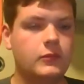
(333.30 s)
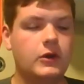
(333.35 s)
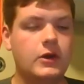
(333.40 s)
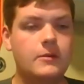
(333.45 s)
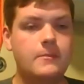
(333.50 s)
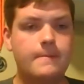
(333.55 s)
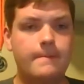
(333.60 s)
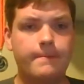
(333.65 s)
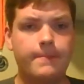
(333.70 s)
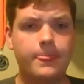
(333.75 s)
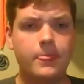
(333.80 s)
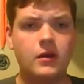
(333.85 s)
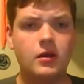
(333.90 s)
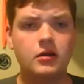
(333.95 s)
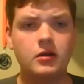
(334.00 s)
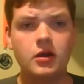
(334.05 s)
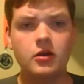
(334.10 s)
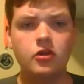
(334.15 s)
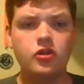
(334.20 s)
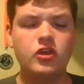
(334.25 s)
Okay.
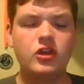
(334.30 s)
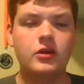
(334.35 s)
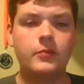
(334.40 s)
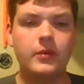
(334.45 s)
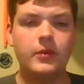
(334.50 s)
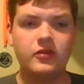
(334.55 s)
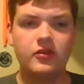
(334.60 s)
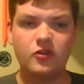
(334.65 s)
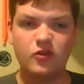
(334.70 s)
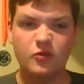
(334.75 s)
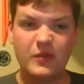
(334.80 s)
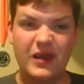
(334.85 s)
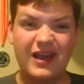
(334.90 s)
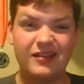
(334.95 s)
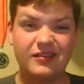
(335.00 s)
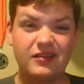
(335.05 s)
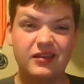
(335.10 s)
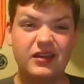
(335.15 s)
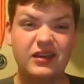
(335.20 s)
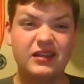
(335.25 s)
Another thing about this
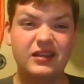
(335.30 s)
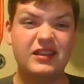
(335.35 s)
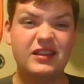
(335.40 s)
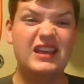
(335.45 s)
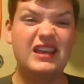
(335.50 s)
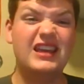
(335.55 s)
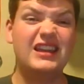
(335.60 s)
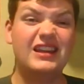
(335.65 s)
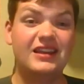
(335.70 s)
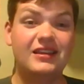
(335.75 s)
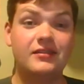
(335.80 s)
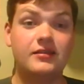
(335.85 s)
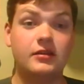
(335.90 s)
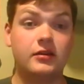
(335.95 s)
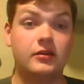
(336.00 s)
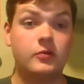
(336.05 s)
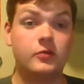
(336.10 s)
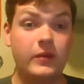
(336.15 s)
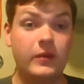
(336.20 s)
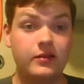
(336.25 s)
mask is it is
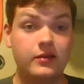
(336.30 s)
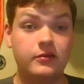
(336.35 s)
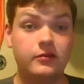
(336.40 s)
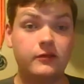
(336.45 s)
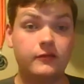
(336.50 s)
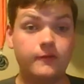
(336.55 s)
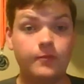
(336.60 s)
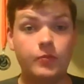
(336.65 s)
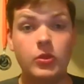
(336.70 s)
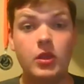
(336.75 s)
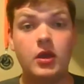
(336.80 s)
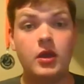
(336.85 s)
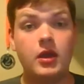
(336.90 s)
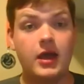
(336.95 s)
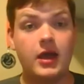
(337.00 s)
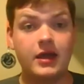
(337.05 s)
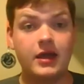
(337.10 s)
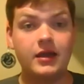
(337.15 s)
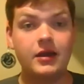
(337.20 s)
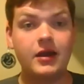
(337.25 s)
expensive.
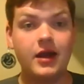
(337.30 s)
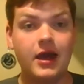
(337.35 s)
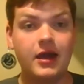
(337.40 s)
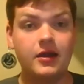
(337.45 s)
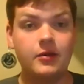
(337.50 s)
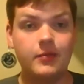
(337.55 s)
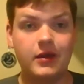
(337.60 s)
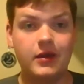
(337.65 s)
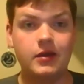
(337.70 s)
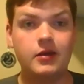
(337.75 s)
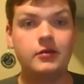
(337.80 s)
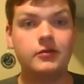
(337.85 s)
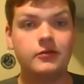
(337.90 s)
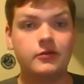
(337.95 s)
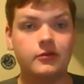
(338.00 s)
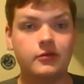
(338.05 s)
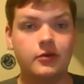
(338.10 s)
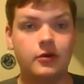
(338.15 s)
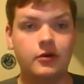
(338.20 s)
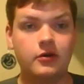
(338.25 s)
I get high-end
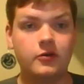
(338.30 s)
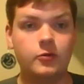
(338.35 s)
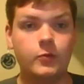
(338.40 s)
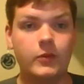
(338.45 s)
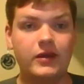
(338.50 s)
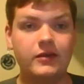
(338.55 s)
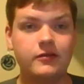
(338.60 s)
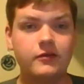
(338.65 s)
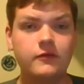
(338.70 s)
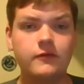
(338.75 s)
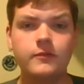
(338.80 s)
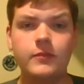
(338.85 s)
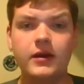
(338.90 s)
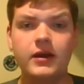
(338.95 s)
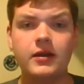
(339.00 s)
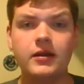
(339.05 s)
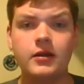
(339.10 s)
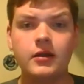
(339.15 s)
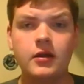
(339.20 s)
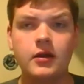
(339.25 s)
masks are expensive,
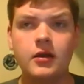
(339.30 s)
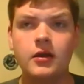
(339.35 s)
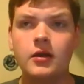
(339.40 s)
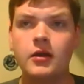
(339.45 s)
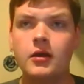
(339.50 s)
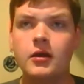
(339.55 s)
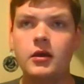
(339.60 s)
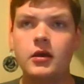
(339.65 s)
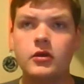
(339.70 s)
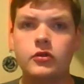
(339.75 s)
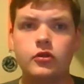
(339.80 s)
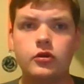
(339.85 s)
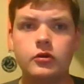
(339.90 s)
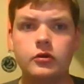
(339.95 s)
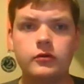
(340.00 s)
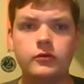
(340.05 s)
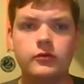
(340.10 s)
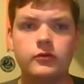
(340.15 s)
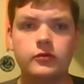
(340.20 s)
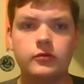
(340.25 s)
but
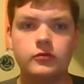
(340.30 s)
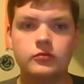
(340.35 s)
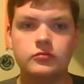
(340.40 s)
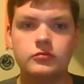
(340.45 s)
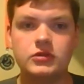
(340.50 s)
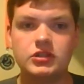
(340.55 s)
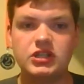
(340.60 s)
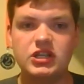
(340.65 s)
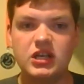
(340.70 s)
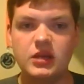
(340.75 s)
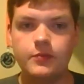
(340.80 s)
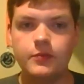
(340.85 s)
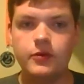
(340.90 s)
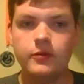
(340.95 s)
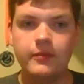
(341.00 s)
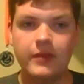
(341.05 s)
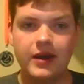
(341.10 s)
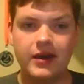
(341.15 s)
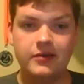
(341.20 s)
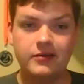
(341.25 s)
there's cheaper
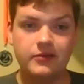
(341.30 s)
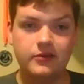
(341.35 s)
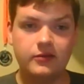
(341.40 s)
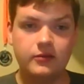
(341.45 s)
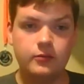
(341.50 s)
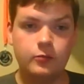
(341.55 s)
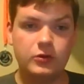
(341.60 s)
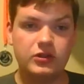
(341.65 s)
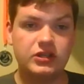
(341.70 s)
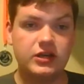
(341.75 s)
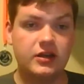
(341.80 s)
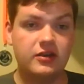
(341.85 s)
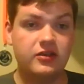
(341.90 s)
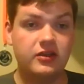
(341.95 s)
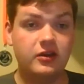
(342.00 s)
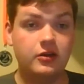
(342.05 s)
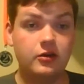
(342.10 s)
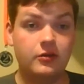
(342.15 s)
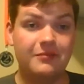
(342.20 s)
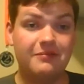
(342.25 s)
masks which I
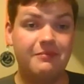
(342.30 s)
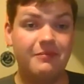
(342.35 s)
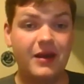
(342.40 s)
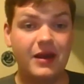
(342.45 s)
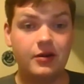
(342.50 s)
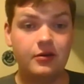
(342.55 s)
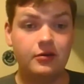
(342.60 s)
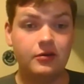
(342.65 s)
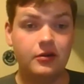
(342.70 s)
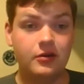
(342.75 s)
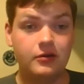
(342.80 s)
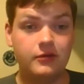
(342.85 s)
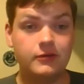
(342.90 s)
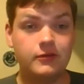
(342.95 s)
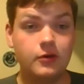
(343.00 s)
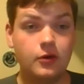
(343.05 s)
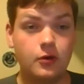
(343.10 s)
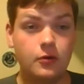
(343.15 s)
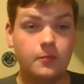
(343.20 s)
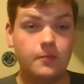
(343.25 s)
think are better.
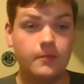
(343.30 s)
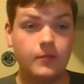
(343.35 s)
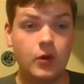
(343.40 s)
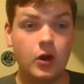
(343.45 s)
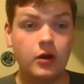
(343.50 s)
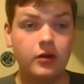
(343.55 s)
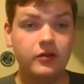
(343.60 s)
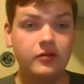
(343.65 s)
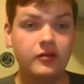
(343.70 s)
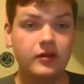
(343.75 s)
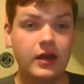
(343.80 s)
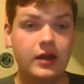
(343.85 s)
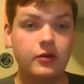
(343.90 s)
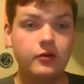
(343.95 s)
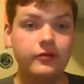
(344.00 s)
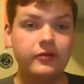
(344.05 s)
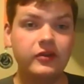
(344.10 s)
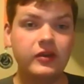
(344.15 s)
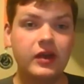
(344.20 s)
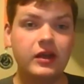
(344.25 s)
So honestly, I
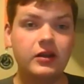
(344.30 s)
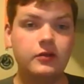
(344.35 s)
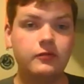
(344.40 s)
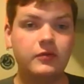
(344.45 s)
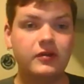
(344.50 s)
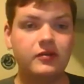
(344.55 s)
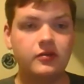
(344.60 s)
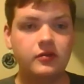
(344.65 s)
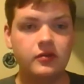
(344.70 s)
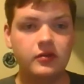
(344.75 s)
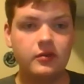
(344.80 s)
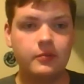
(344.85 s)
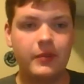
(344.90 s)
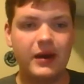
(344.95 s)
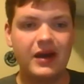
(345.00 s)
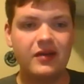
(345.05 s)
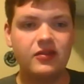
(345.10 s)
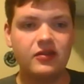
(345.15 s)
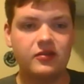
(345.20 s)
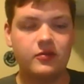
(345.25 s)
don't see any reason to
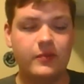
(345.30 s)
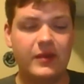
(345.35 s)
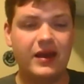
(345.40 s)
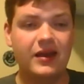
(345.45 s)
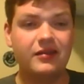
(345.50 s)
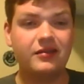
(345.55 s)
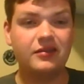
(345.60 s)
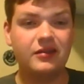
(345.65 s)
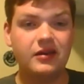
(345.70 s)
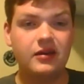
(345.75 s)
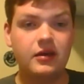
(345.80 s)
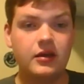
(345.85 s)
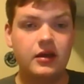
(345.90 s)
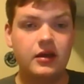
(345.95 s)
buy this mask